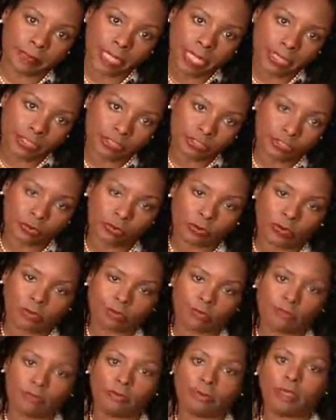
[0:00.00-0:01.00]
being
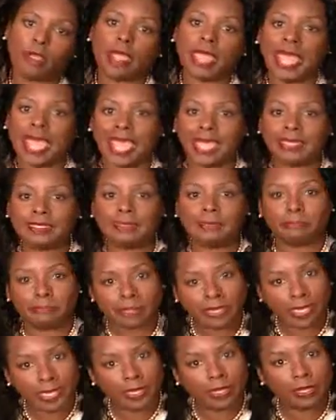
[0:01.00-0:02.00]
assertive and
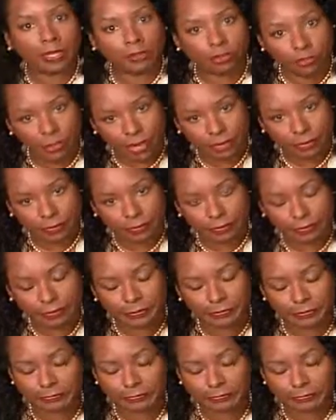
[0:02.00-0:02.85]
being aggressive.